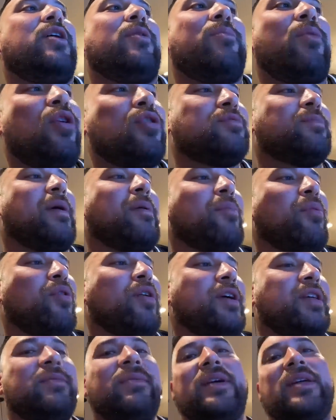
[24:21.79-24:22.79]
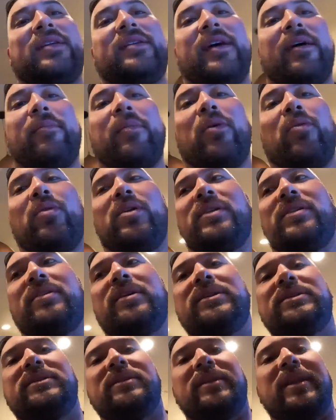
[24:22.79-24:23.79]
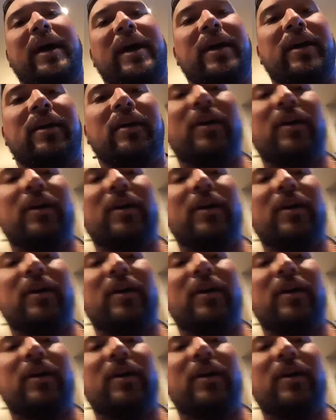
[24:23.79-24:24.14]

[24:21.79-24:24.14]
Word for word: Both my boys, but I just have my one son tonight.